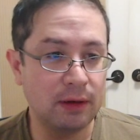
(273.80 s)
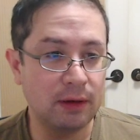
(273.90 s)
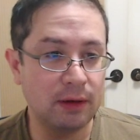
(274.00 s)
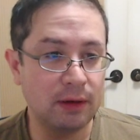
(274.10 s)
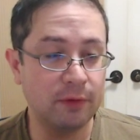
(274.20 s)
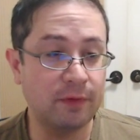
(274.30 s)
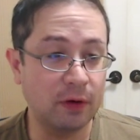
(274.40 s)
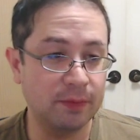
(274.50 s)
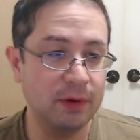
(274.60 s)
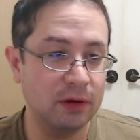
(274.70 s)
Hello,
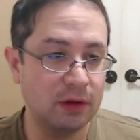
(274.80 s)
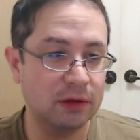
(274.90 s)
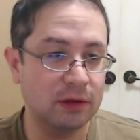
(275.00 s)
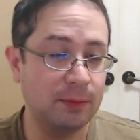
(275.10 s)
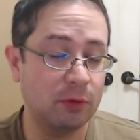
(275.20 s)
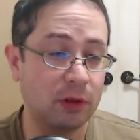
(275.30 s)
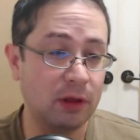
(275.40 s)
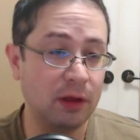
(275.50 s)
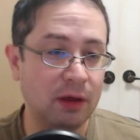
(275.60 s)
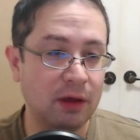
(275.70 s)
Falkbeer. Long time no
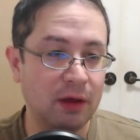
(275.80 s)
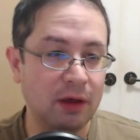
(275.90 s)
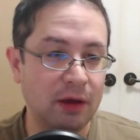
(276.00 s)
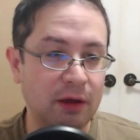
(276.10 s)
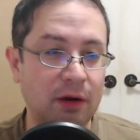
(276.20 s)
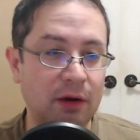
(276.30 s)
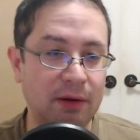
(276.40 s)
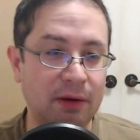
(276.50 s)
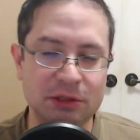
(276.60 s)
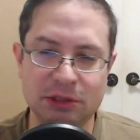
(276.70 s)
see. You know, I
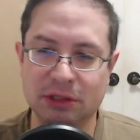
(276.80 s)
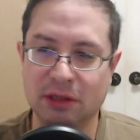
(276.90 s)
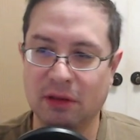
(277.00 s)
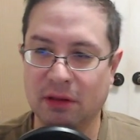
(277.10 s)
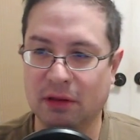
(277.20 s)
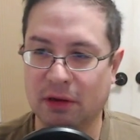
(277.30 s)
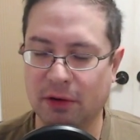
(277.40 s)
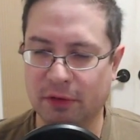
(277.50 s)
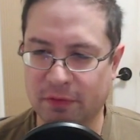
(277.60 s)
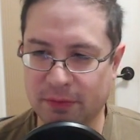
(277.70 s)

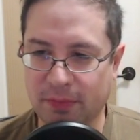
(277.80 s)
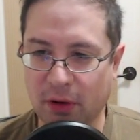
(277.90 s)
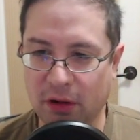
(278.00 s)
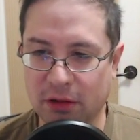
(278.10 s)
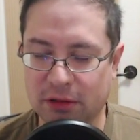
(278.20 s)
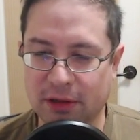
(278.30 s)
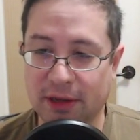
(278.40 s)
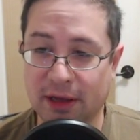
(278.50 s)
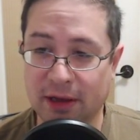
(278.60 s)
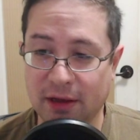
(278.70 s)
heard from Paul
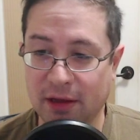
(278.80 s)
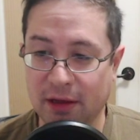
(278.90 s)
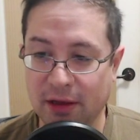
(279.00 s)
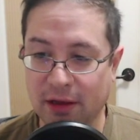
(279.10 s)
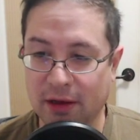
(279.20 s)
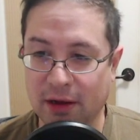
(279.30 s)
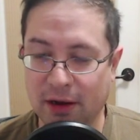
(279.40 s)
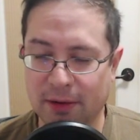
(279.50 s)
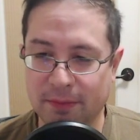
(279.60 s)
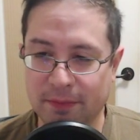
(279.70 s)
today.
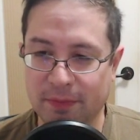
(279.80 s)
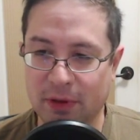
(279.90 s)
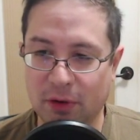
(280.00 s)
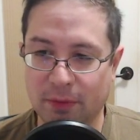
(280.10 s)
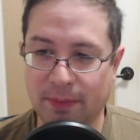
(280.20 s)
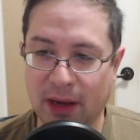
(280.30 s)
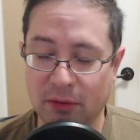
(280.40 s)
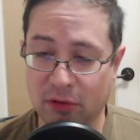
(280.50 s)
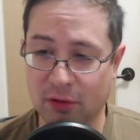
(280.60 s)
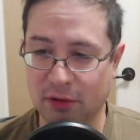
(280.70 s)
You know, Mao
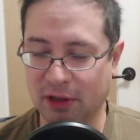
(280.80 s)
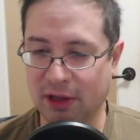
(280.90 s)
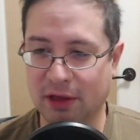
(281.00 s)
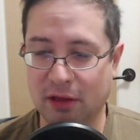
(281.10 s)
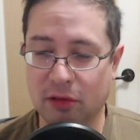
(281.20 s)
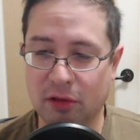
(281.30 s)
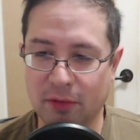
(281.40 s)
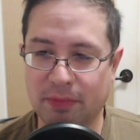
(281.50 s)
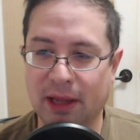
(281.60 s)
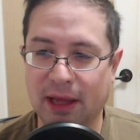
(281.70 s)
Sung Lee, he's still
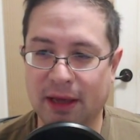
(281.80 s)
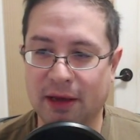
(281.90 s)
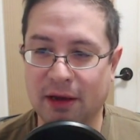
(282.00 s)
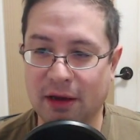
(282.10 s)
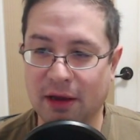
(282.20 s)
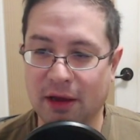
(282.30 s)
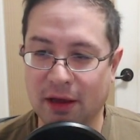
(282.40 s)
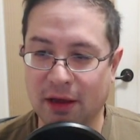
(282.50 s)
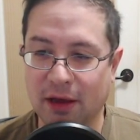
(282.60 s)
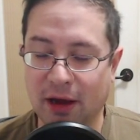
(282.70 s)
playing.
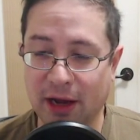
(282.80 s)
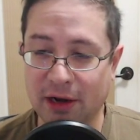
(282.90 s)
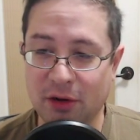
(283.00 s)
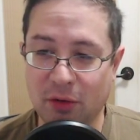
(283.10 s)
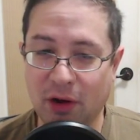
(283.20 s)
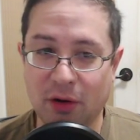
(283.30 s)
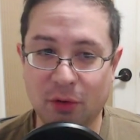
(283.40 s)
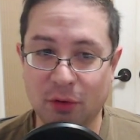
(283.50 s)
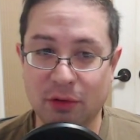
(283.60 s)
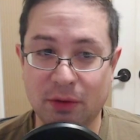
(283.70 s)
I didn't know how
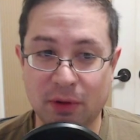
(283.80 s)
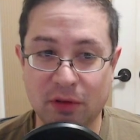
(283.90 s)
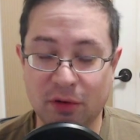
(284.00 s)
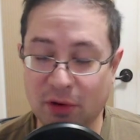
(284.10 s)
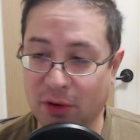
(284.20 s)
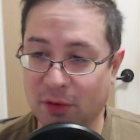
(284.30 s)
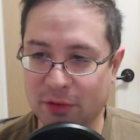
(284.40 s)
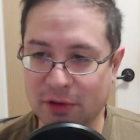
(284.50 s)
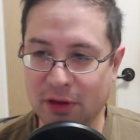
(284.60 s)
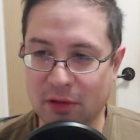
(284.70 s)
old he was. Do you know how old
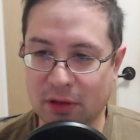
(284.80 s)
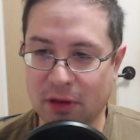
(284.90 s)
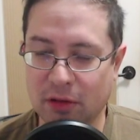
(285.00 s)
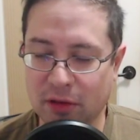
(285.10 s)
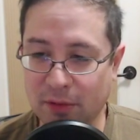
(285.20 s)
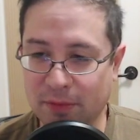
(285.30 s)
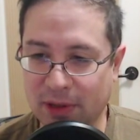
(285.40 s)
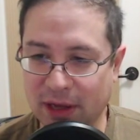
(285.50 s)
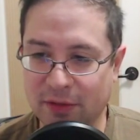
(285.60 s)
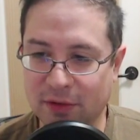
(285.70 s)
he is? Like, he's still
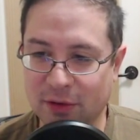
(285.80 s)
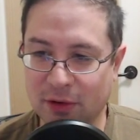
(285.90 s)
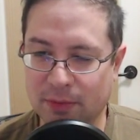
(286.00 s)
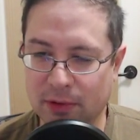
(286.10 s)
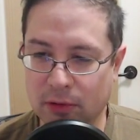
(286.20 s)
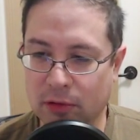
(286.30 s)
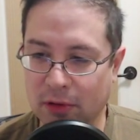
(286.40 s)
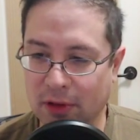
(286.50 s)
playing in the tournaments.